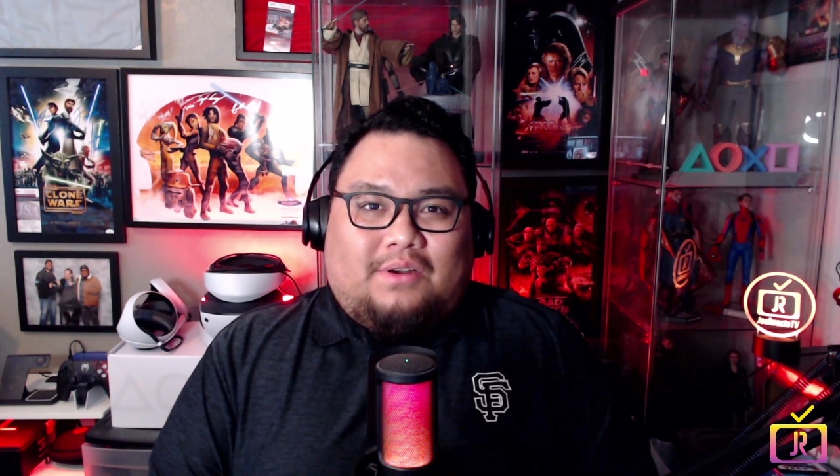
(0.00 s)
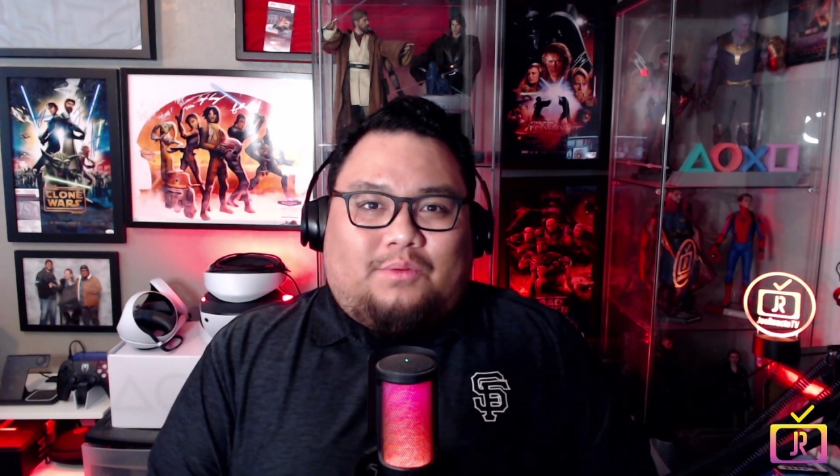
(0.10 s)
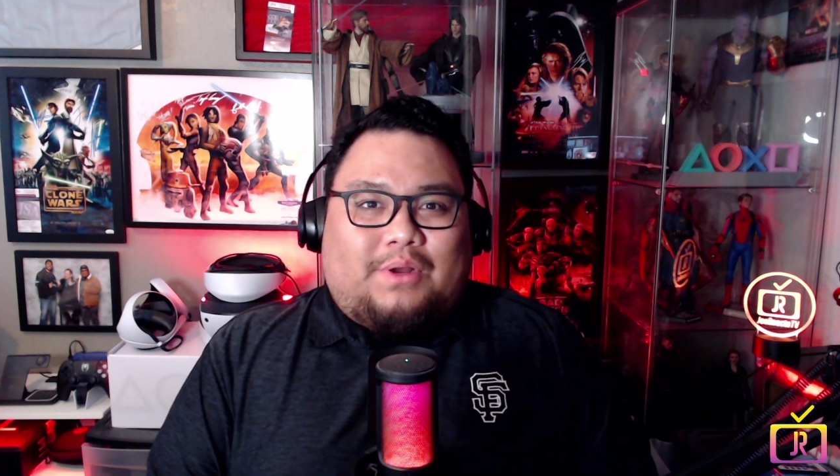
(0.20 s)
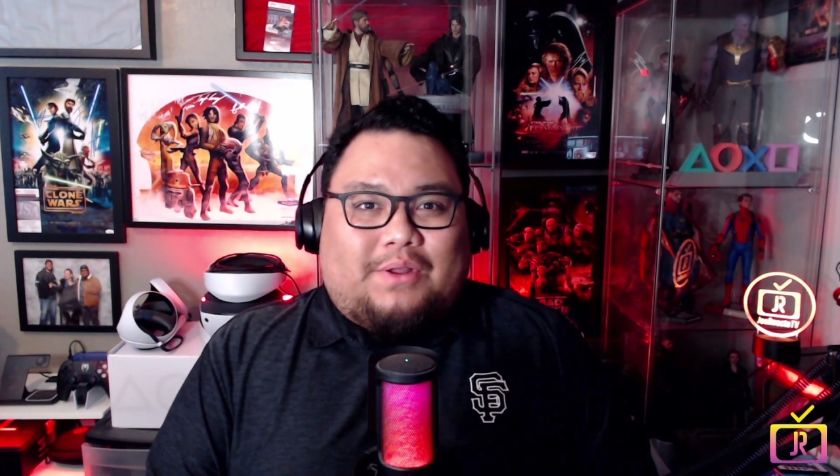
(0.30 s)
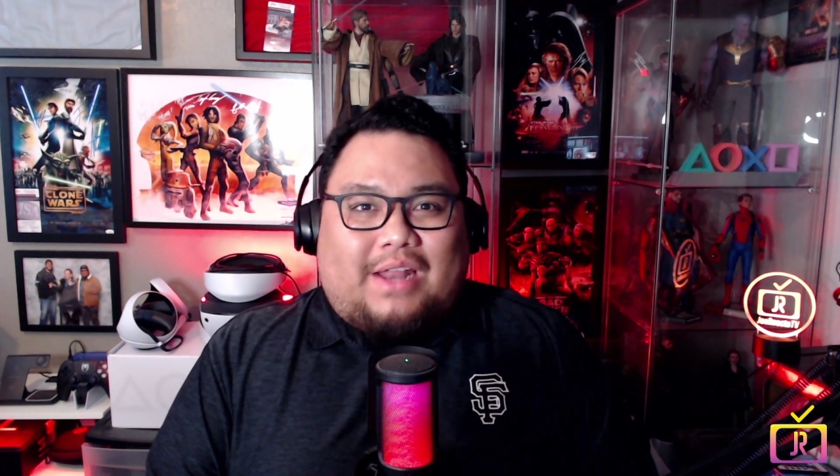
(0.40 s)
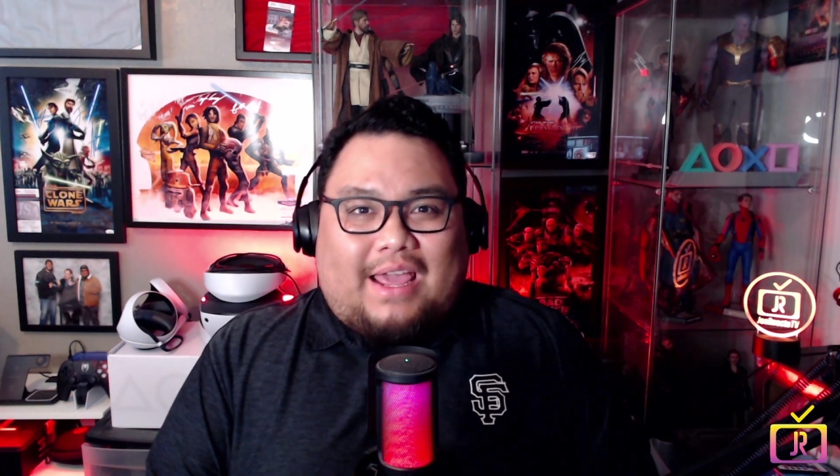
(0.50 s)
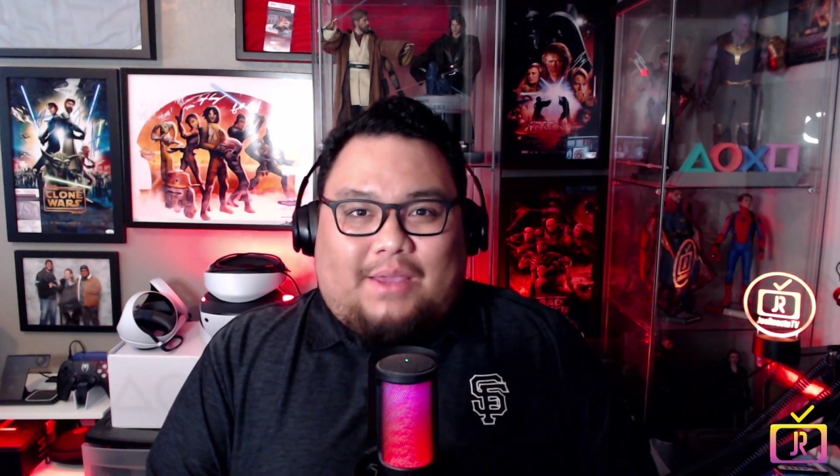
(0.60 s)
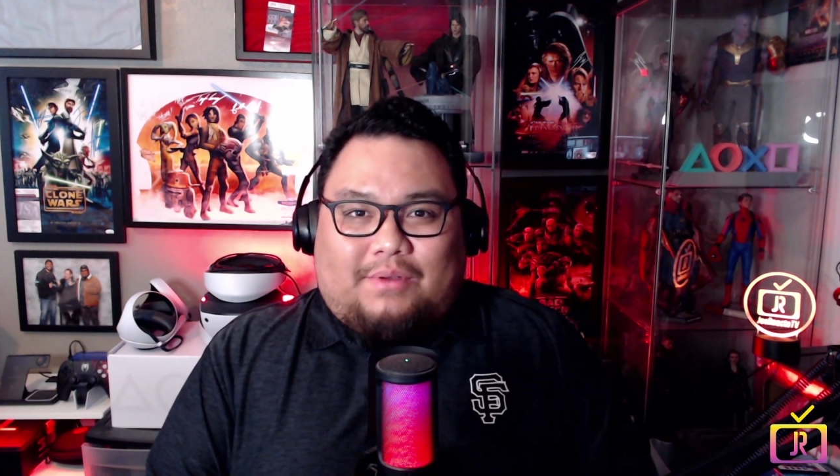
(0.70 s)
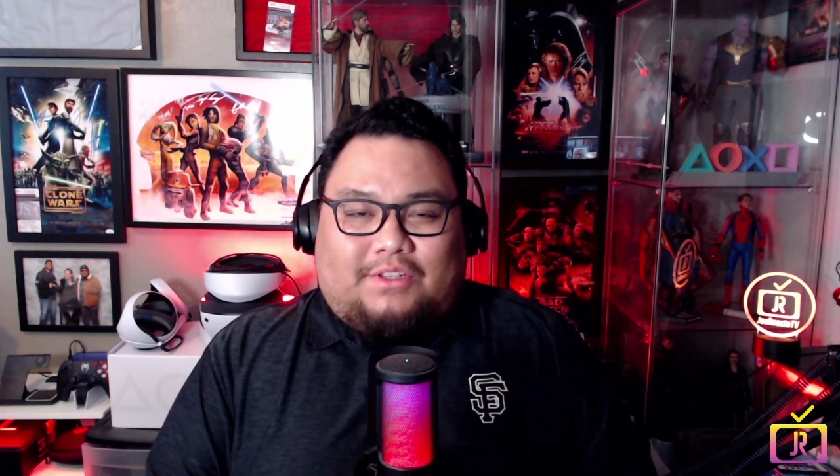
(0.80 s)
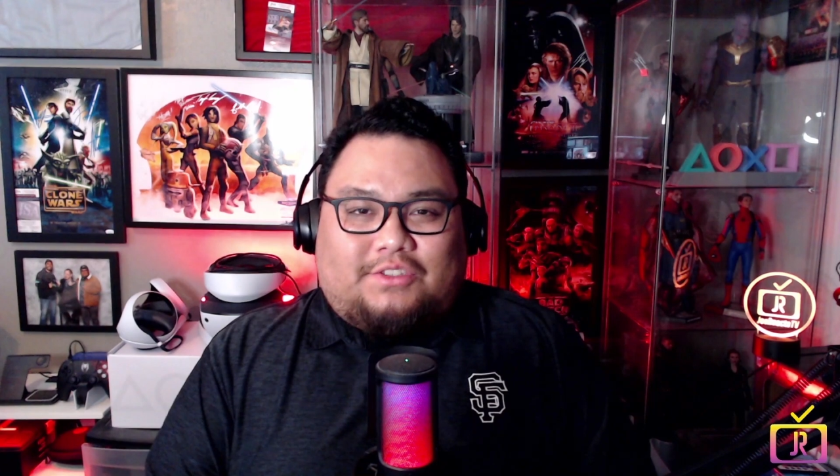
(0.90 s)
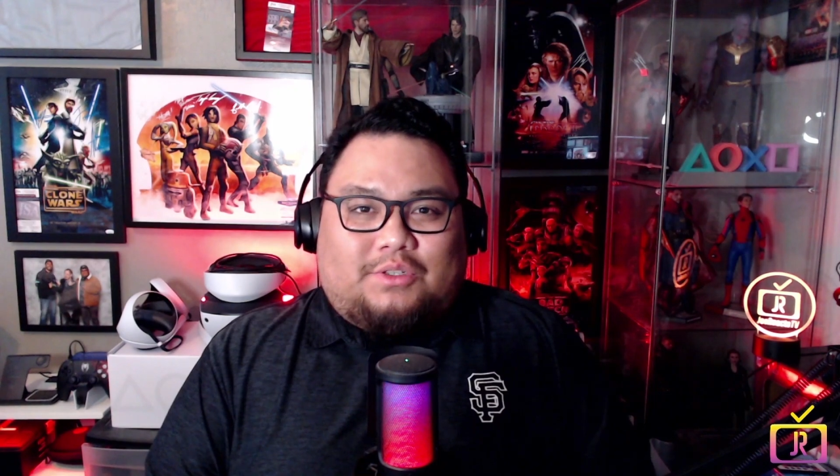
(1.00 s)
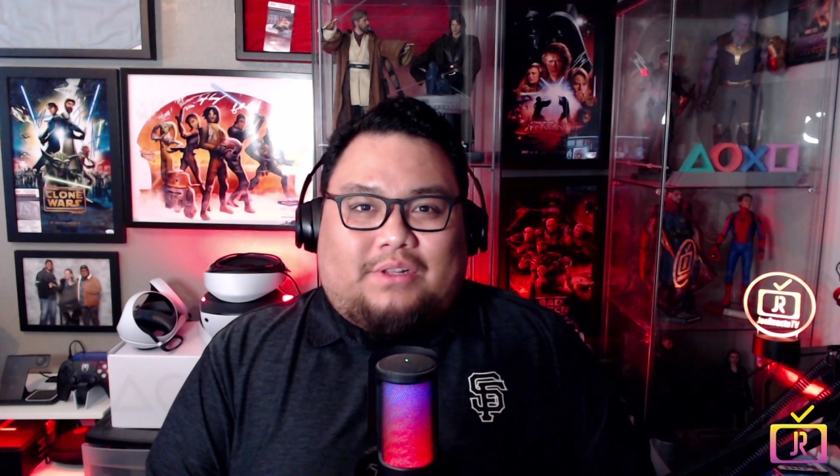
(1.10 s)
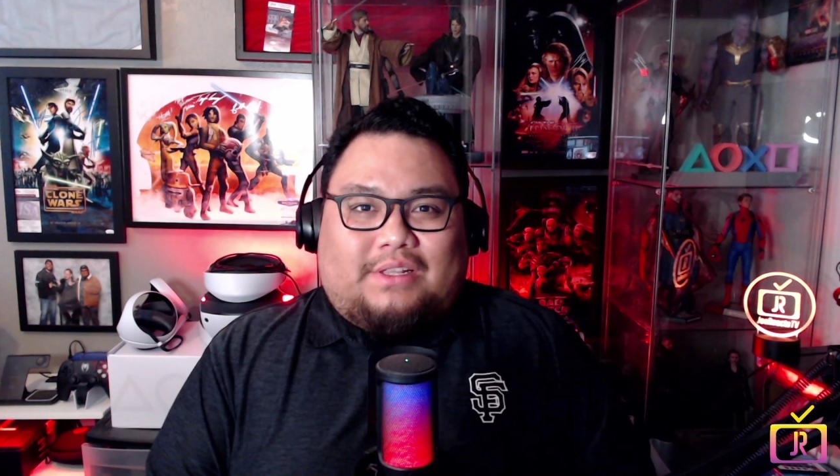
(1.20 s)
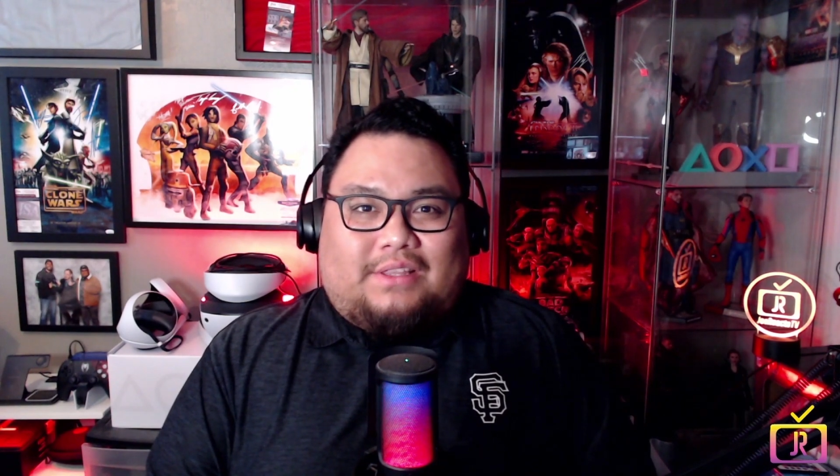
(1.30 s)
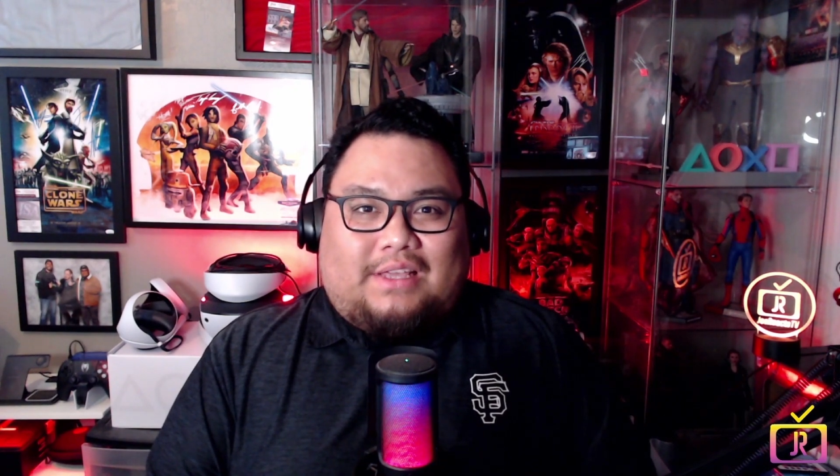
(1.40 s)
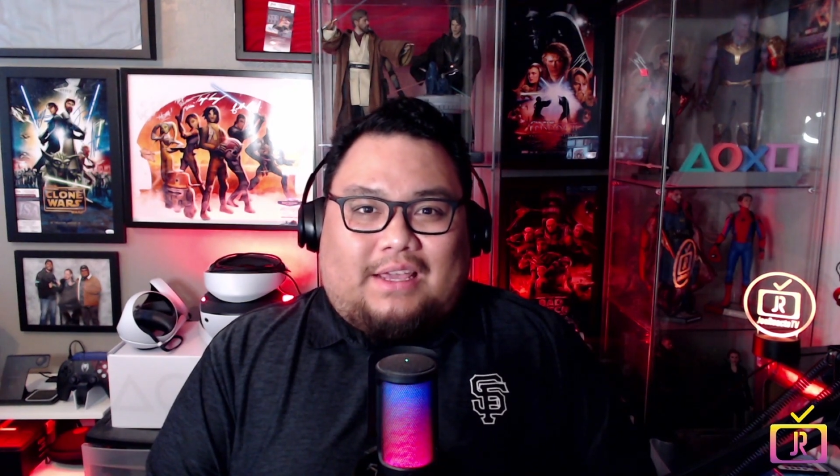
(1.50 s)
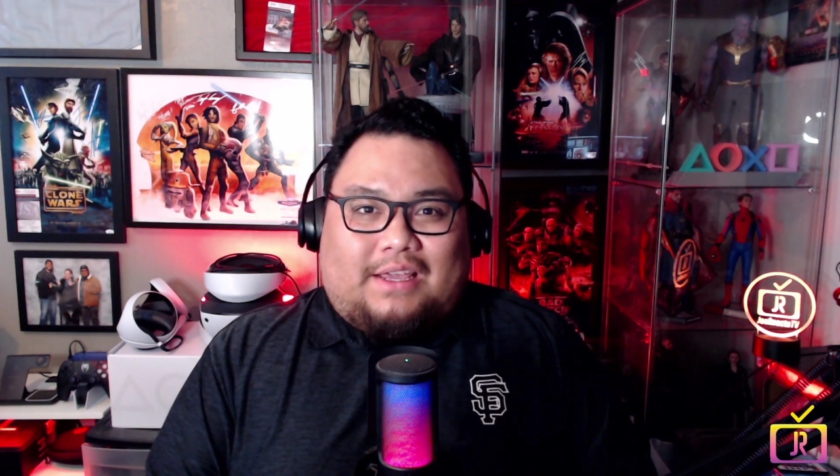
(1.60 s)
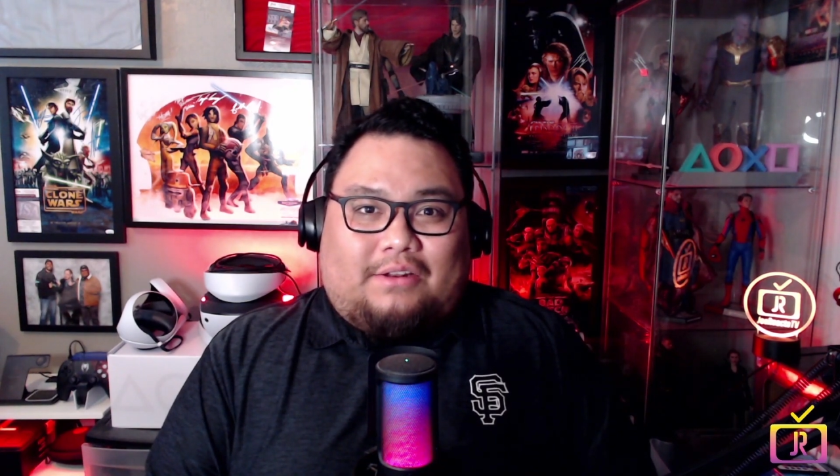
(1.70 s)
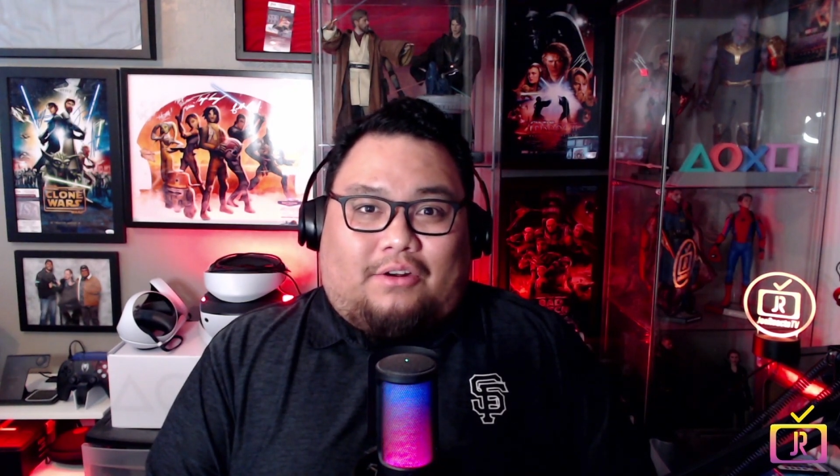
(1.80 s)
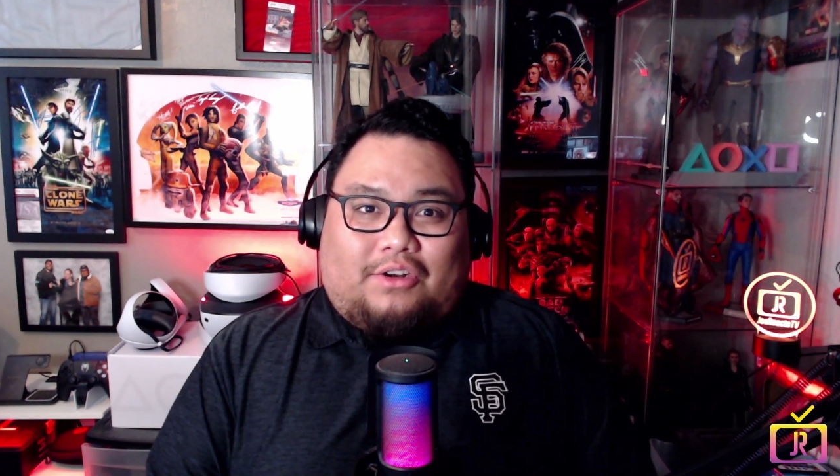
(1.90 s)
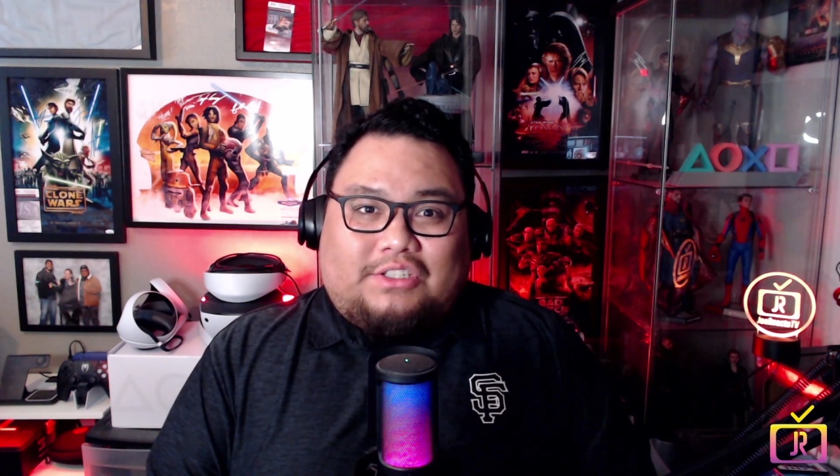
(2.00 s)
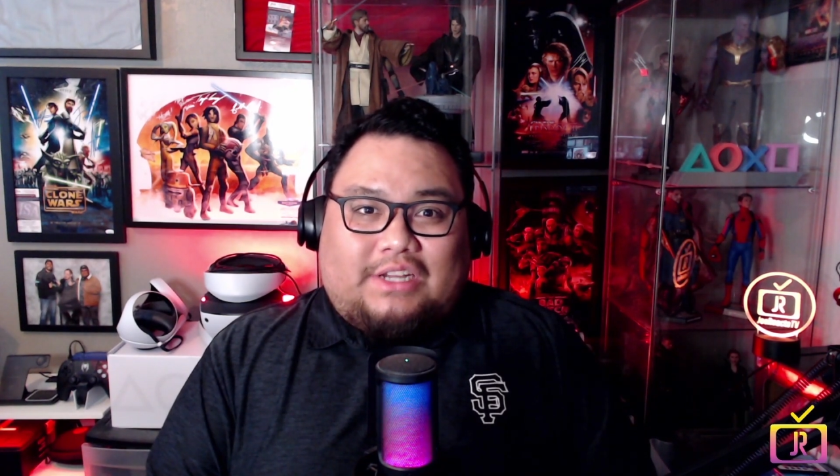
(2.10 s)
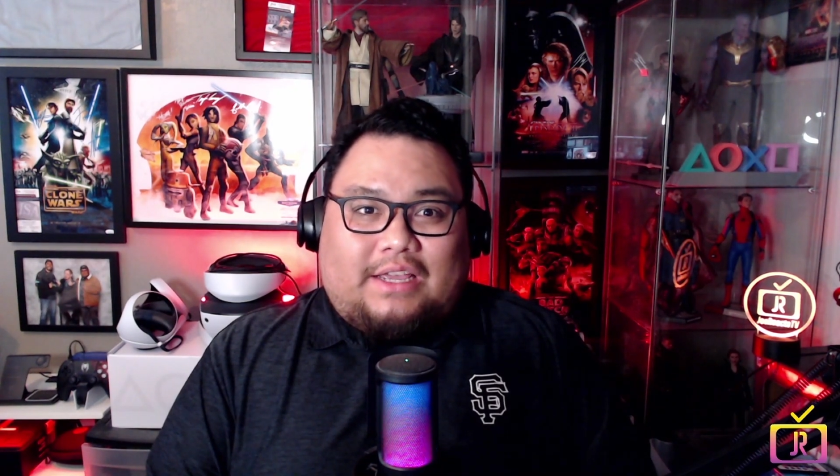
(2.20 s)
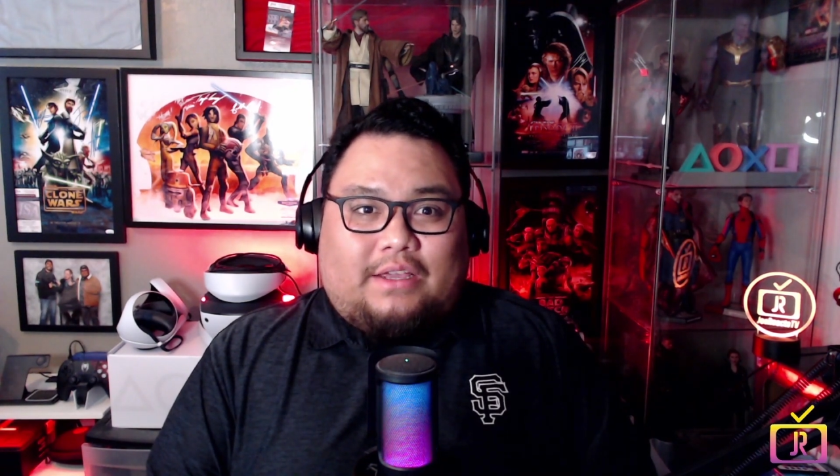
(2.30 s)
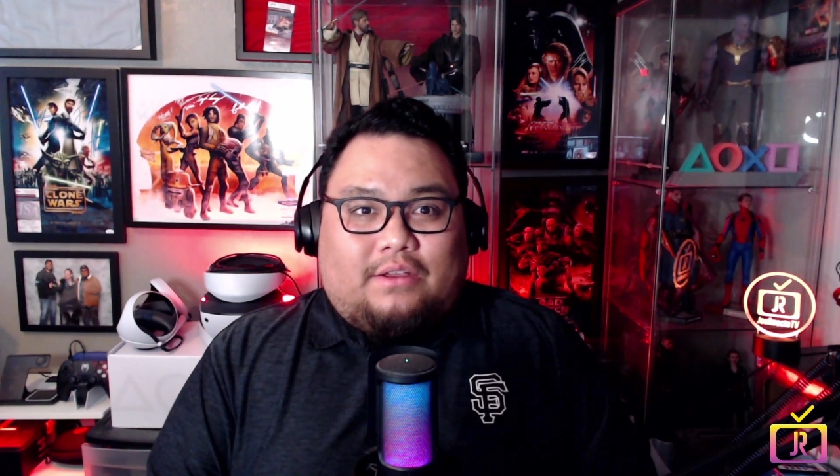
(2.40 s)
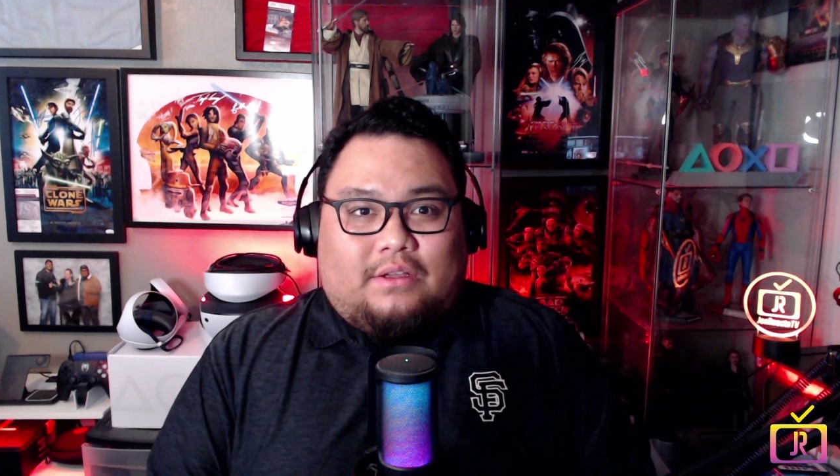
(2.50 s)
reunite with Judith and RJ.